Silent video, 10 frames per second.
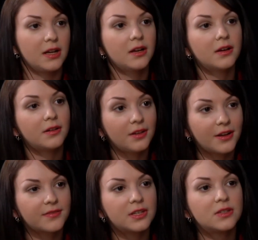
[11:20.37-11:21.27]
and I got a
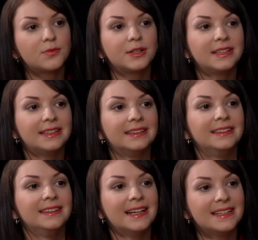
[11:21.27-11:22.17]
lot of these really
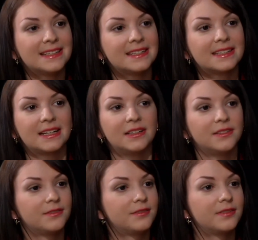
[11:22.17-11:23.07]
nice kind
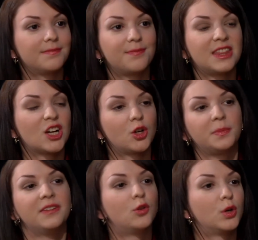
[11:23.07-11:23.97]
of
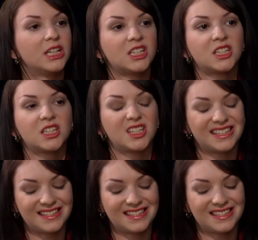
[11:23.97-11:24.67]
therapy voice